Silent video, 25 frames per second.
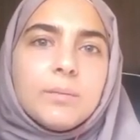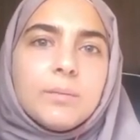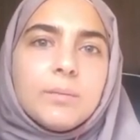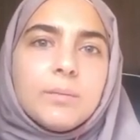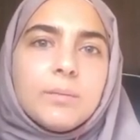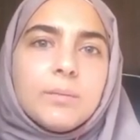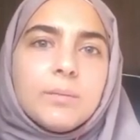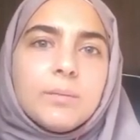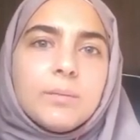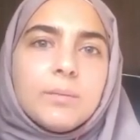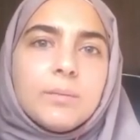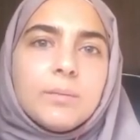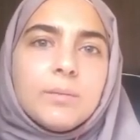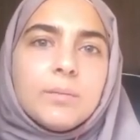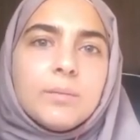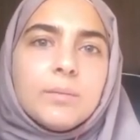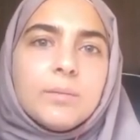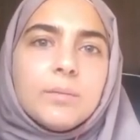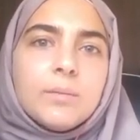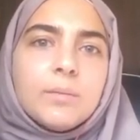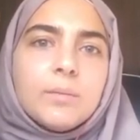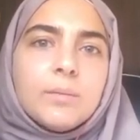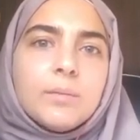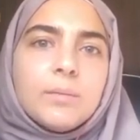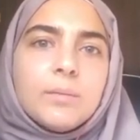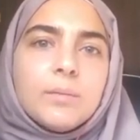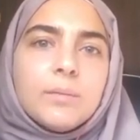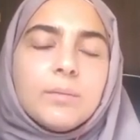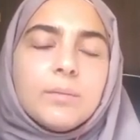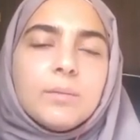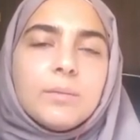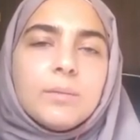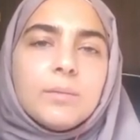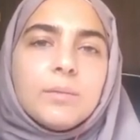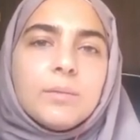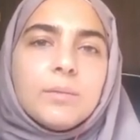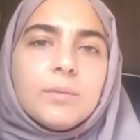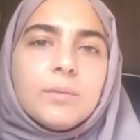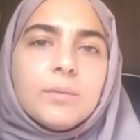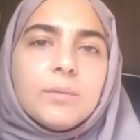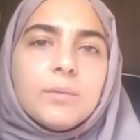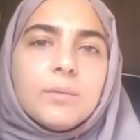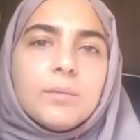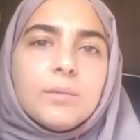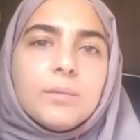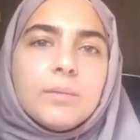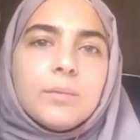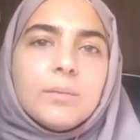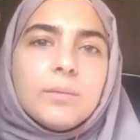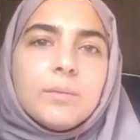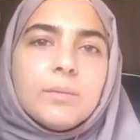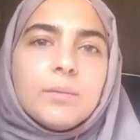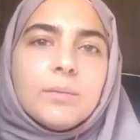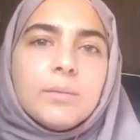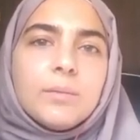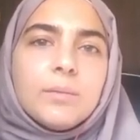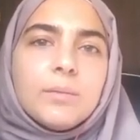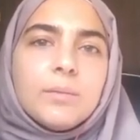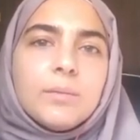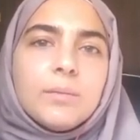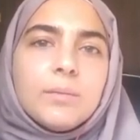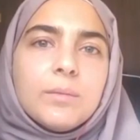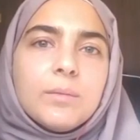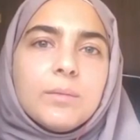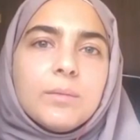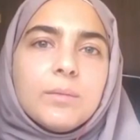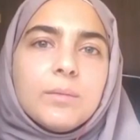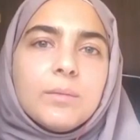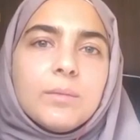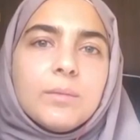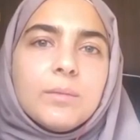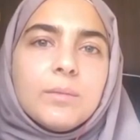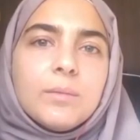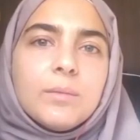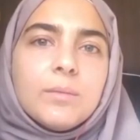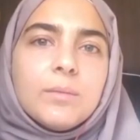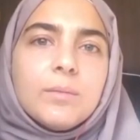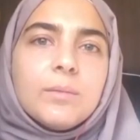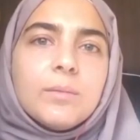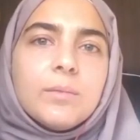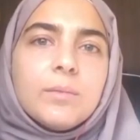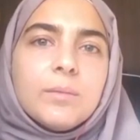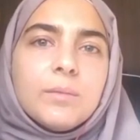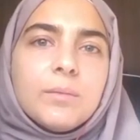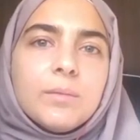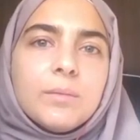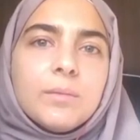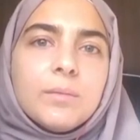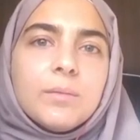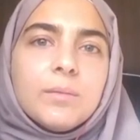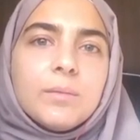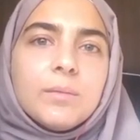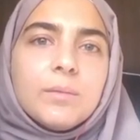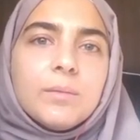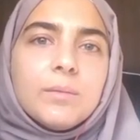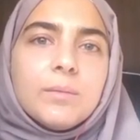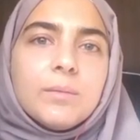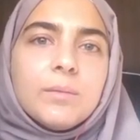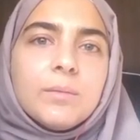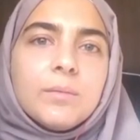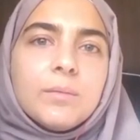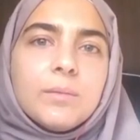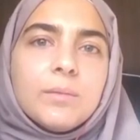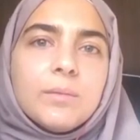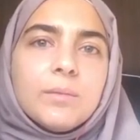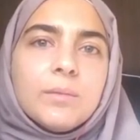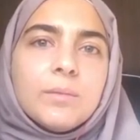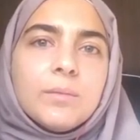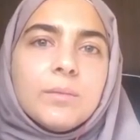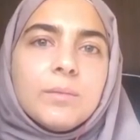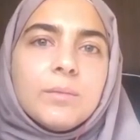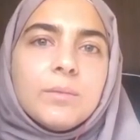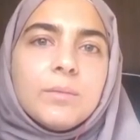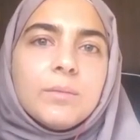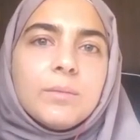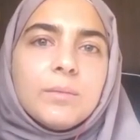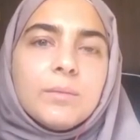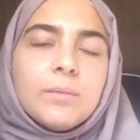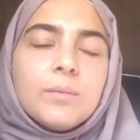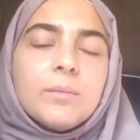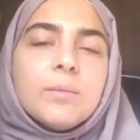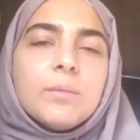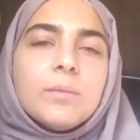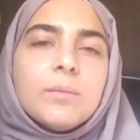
(not speaking)